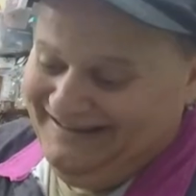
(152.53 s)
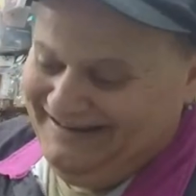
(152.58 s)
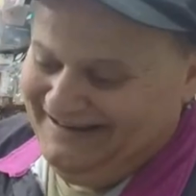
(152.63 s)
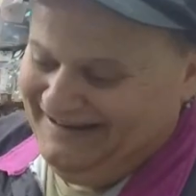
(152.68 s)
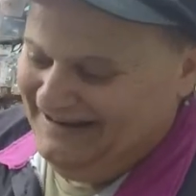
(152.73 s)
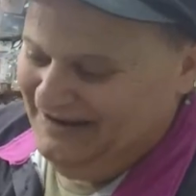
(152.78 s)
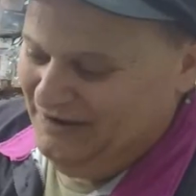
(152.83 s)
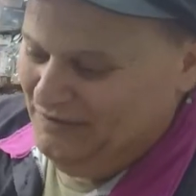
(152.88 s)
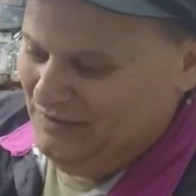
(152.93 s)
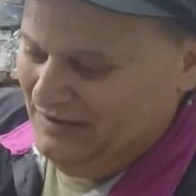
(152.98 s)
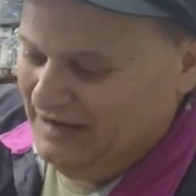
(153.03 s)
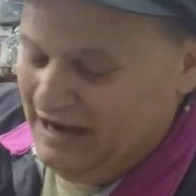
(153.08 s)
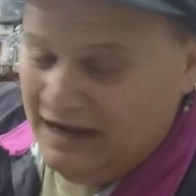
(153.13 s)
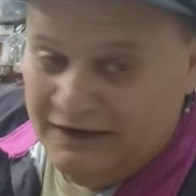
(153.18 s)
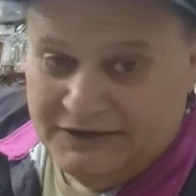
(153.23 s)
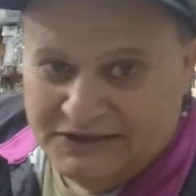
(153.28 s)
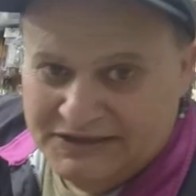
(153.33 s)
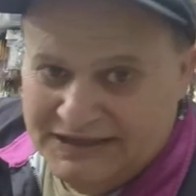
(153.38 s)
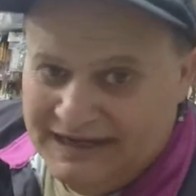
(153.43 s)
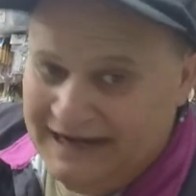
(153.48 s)
Oh, well,
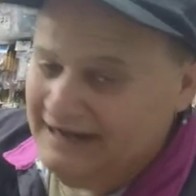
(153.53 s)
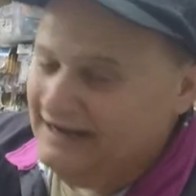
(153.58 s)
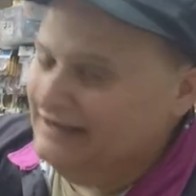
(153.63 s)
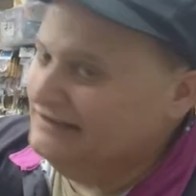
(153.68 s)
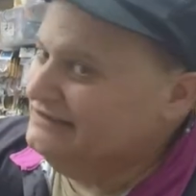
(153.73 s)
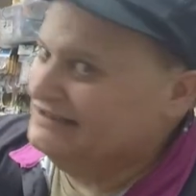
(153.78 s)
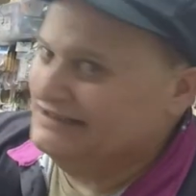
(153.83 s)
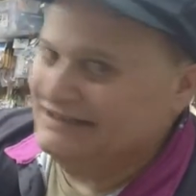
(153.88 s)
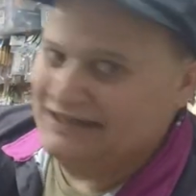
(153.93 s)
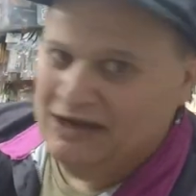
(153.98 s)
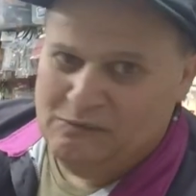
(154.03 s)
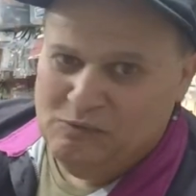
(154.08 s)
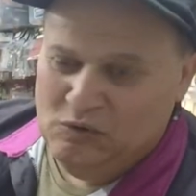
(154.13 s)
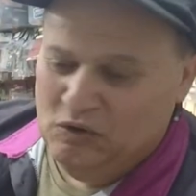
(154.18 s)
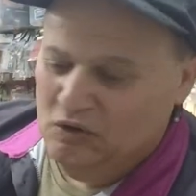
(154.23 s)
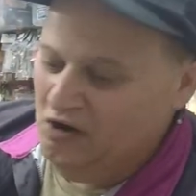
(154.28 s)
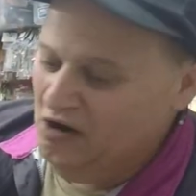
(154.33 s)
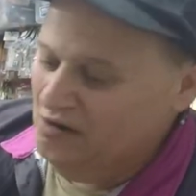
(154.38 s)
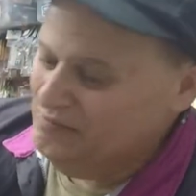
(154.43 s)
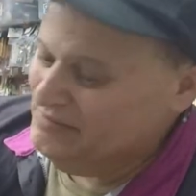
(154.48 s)
I'll just sell
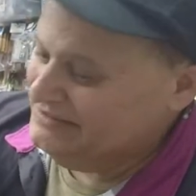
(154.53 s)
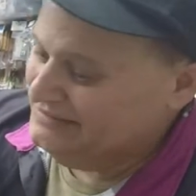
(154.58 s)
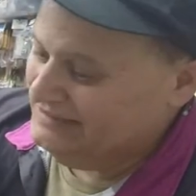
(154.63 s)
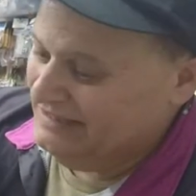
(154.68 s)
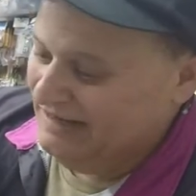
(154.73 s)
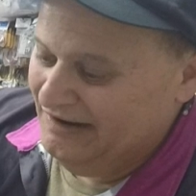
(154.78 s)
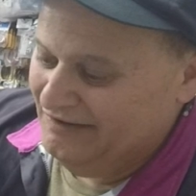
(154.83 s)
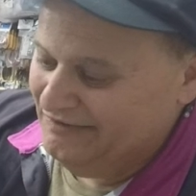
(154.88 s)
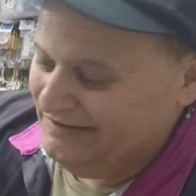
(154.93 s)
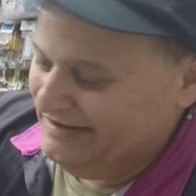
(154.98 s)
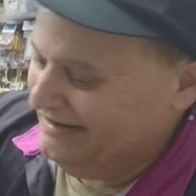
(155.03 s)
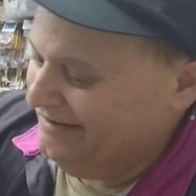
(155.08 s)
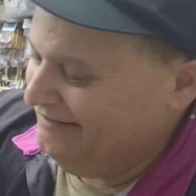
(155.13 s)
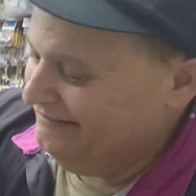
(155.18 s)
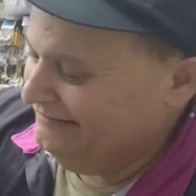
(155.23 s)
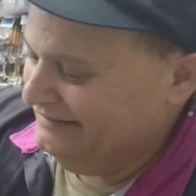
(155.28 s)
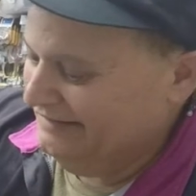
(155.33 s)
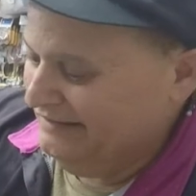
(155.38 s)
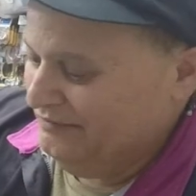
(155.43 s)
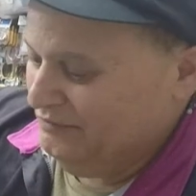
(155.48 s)
more armors. I don't
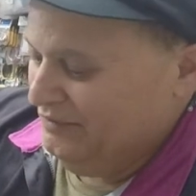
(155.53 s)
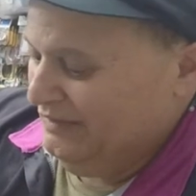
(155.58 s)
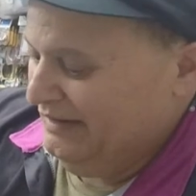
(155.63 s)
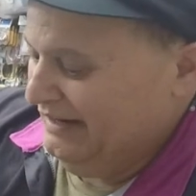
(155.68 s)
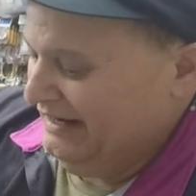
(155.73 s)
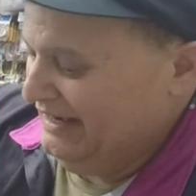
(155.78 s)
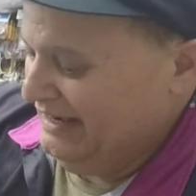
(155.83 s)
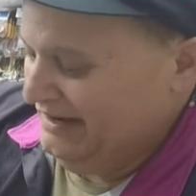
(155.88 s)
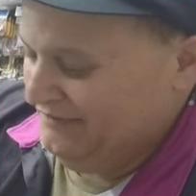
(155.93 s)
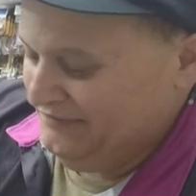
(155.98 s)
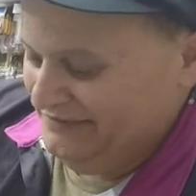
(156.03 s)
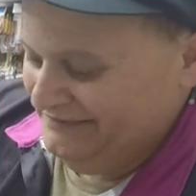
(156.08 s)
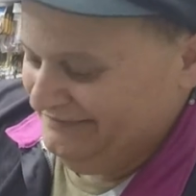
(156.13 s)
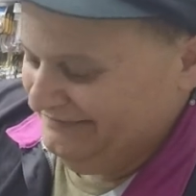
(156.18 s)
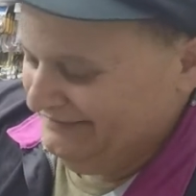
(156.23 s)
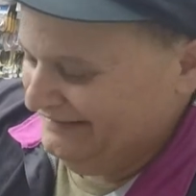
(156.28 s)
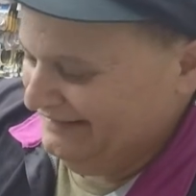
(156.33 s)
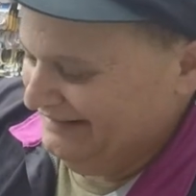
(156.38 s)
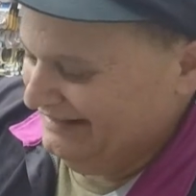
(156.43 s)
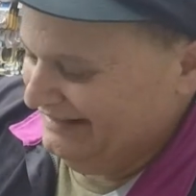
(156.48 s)
care. Hey, whatever.
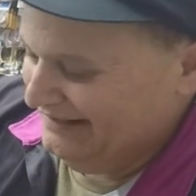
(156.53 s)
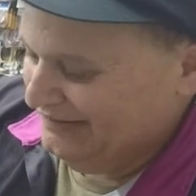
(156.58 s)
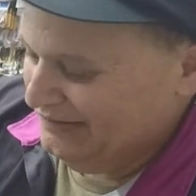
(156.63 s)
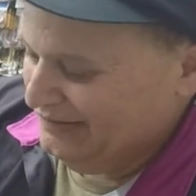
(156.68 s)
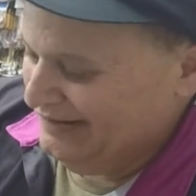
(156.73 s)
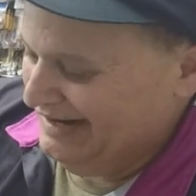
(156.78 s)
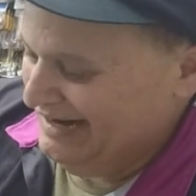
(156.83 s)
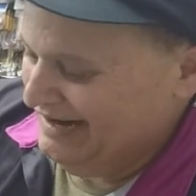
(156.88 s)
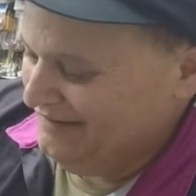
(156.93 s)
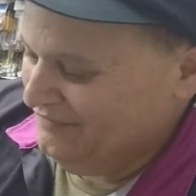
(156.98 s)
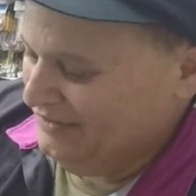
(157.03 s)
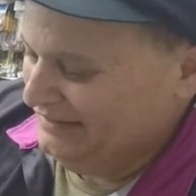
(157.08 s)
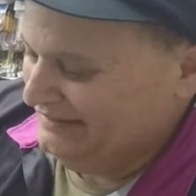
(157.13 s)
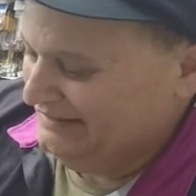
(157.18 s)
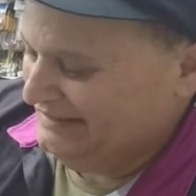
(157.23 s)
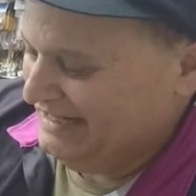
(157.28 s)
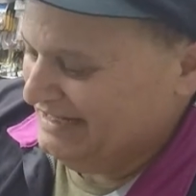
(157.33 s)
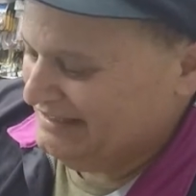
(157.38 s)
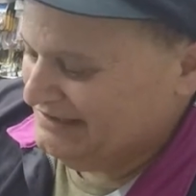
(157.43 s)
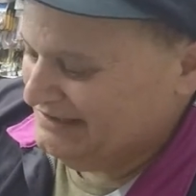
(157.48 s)
Whatever
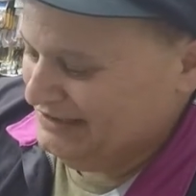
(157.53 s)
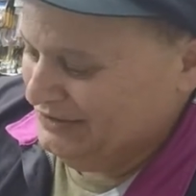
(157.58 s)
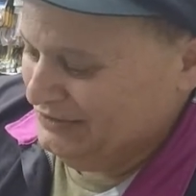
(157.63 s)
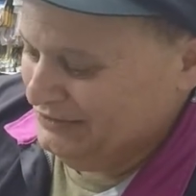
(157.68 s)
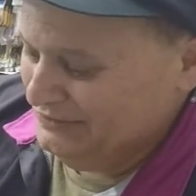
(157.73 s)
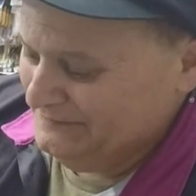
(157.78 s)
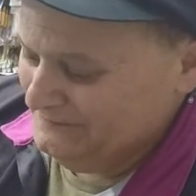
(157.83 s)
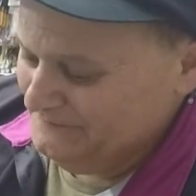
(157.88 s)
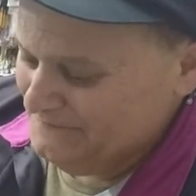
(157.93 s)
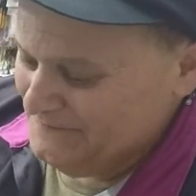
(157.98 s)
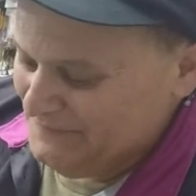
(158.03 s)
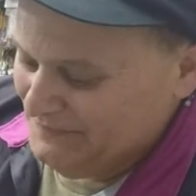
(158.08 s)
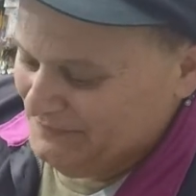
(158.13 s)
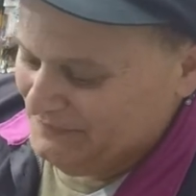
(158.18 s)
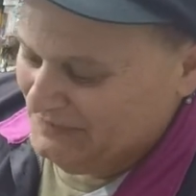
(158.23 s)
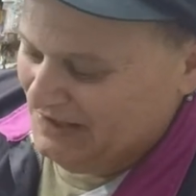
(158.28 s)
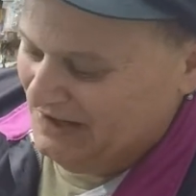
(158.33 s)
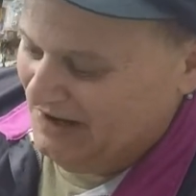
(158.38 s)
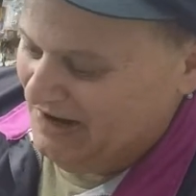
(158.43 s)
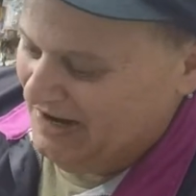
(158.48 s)
it takes, dude.
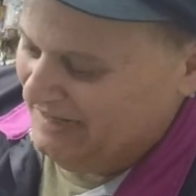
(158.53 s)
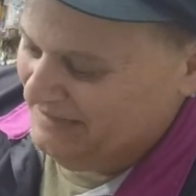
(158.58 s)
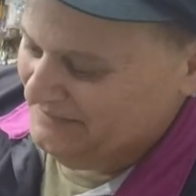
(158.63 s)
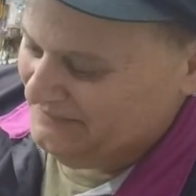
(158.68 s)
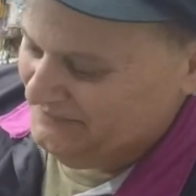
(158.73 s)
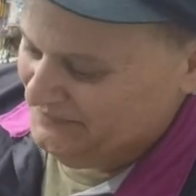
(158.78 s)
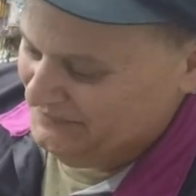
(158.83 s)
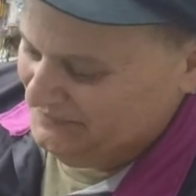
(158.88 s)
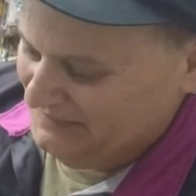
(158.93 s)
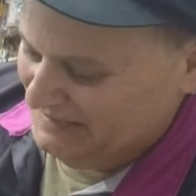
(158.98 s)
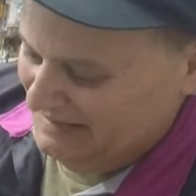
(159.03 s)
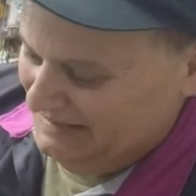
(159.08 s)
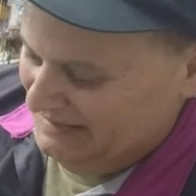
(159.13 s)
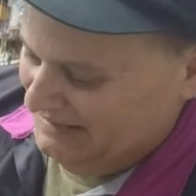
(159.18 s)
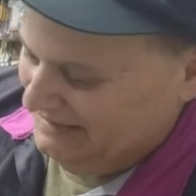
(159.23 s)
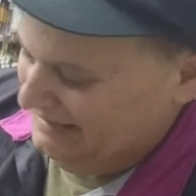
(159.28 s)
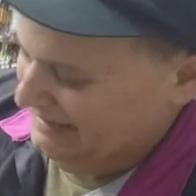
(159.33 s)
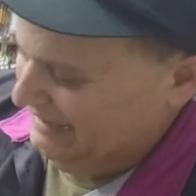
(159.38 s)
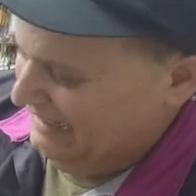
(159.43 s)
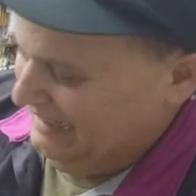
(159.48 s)
All right.
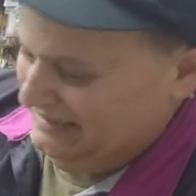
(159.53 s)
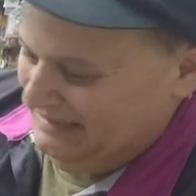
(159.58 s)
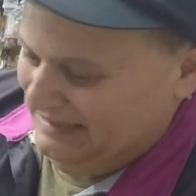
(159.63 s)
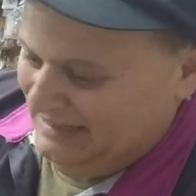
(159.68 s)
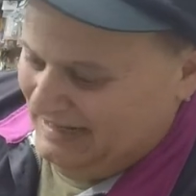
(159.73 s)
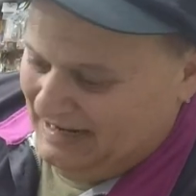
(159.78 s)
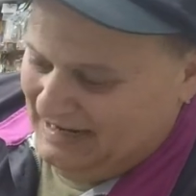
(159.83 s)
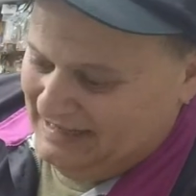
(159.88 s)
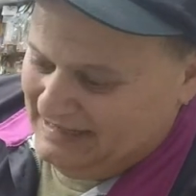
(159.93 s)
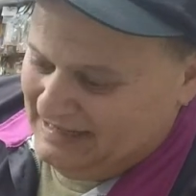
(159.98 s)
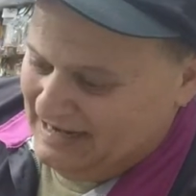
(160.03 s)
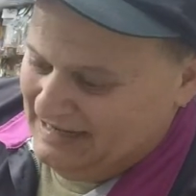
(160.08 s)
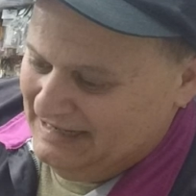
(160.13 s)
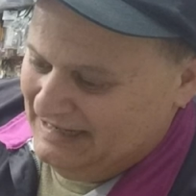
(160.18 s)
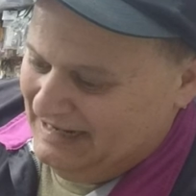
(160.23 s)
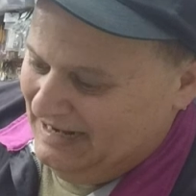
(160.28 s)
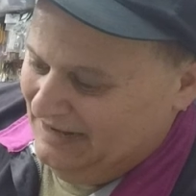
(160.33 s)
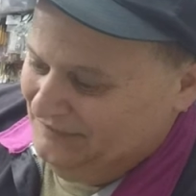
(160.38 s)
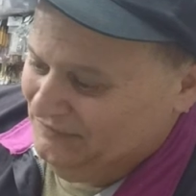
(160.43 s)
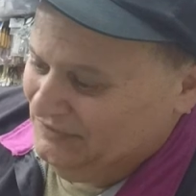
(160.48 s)
I got,
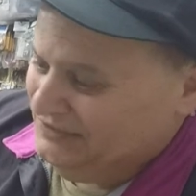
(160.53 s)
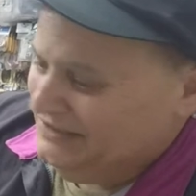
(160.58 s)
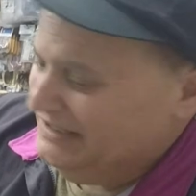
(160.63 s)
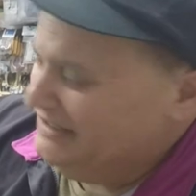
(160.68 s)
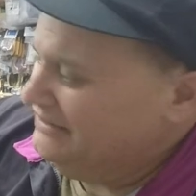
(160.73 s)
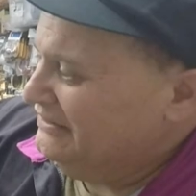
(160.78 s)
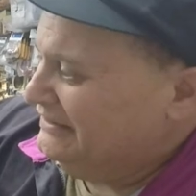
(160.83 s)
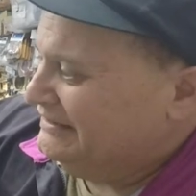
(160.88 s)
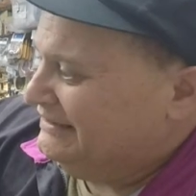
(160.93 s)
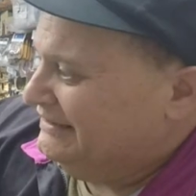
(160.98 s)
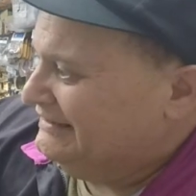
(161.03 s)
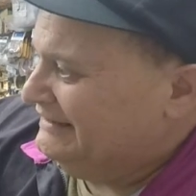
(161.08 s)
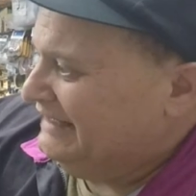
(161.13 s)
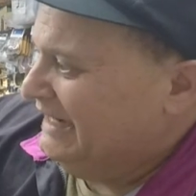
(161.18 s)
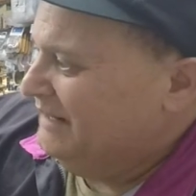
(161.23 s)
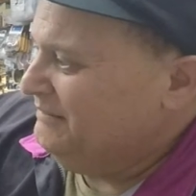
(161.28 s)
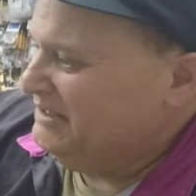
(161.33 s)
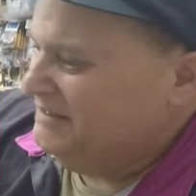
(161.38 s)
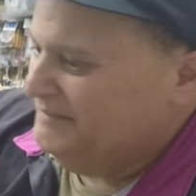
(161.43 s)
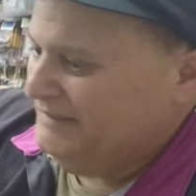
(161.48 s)
everything looks the
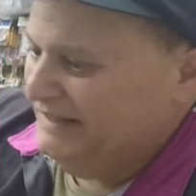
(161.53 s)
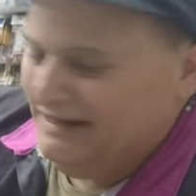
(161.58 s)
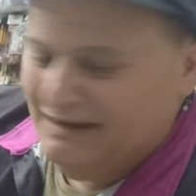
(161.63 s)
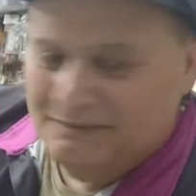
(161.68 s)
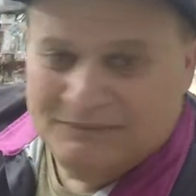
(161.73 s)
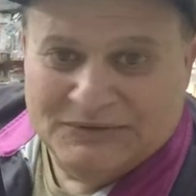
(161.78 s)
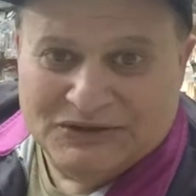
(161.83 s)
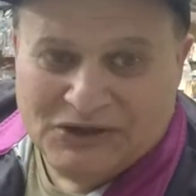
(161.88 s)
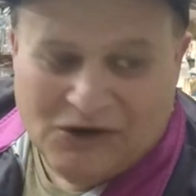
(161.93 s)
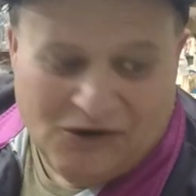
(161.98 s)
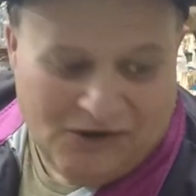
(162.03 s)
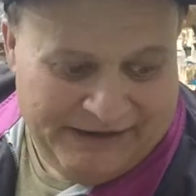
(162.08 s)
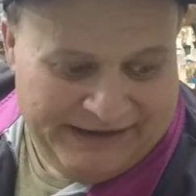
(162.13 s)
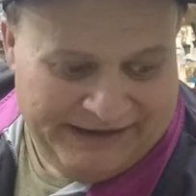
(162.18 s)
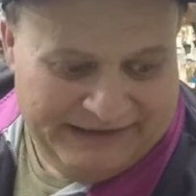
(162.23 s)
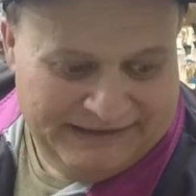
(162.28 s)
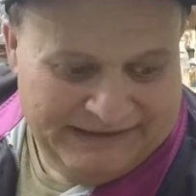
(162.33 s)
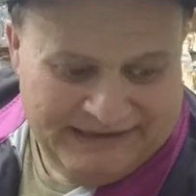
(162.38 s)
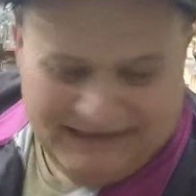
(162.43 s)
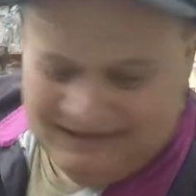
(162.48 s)
same to me. I'm
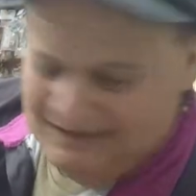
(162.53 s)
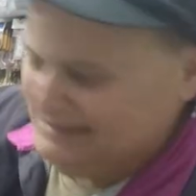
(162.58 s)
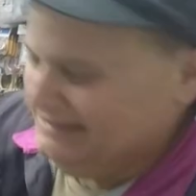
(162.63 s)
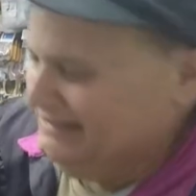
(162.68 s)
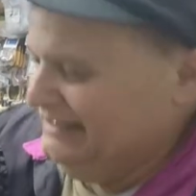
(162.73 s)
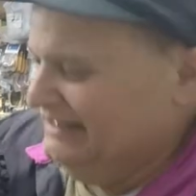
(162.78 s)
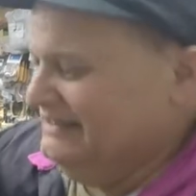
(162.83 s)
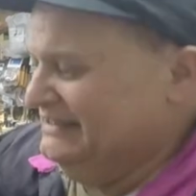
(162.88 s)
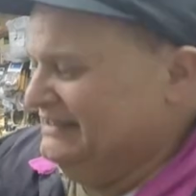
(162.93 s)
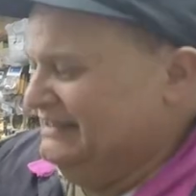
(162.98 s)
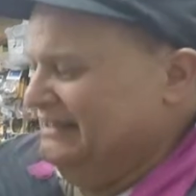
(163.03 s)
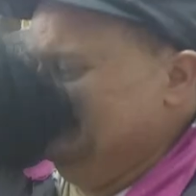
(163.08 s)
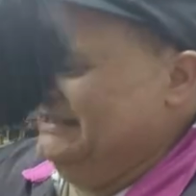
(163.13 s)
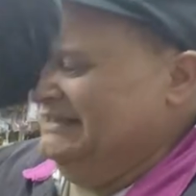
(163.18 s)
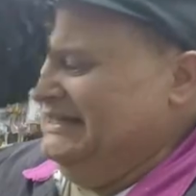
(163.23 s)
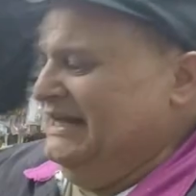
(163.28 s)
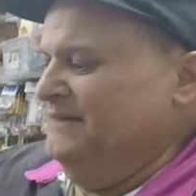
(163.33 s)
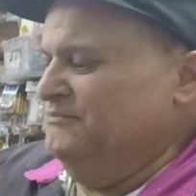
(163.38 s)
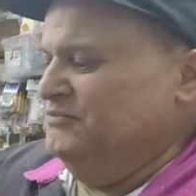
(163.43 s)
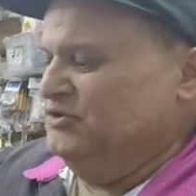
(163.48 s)
sorry. It's the
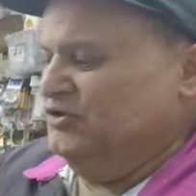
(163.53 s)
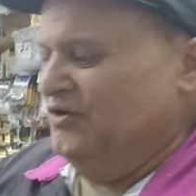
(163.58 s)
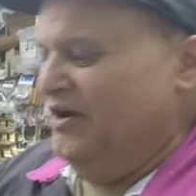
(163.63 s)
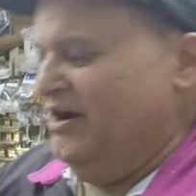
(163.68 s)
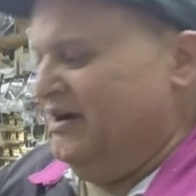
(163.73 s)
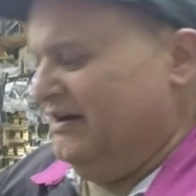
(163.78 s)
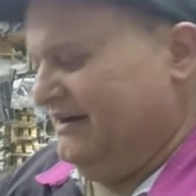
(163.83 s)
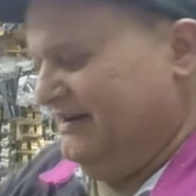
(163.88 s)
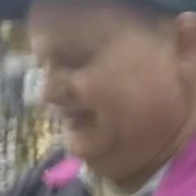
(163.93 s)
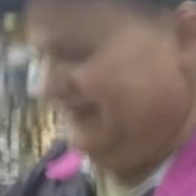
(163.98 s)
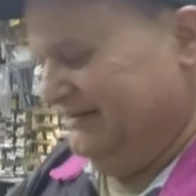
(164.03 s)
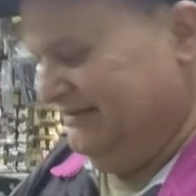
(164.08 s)
same truck.